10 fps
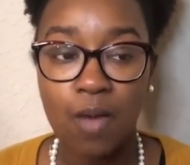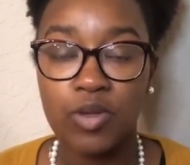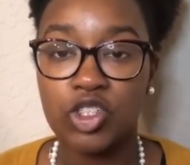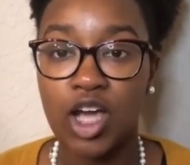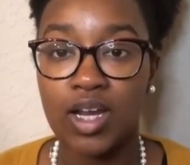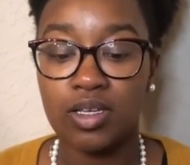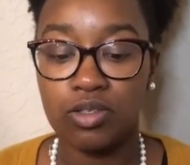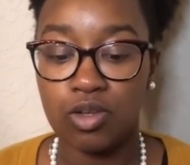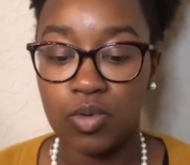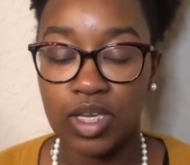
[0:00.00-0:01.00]
I would try to,
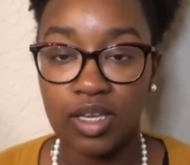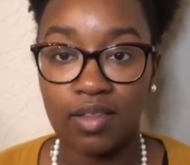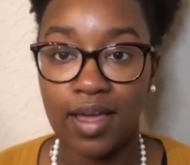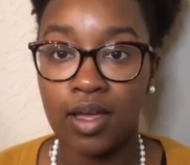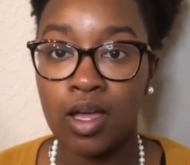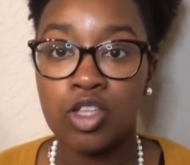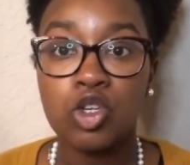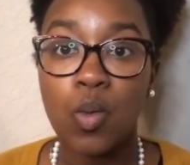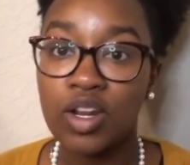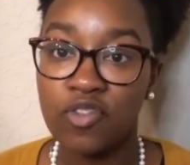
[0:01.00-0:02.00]
you know, get like
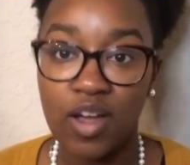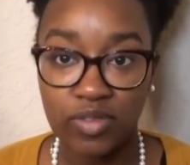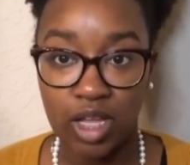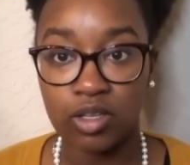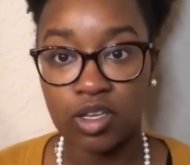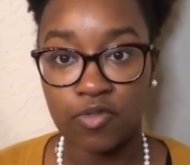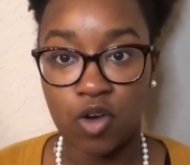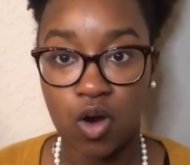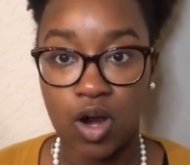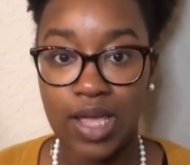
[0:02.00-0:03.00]
$25 gift
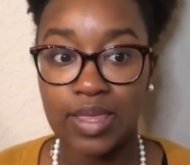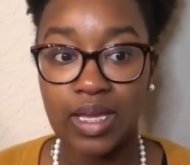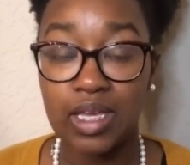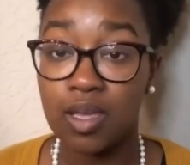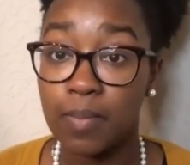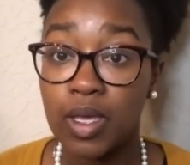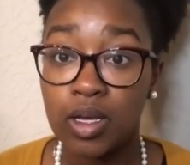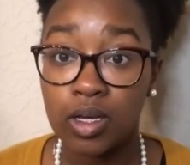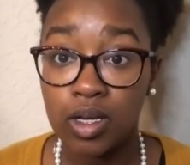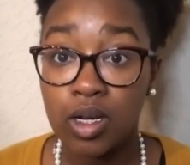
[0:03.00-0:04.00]
card, and that could get me
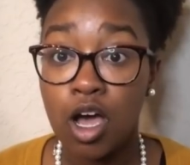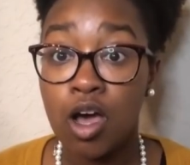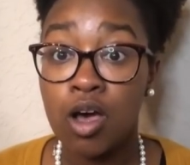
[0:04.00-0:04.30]
a good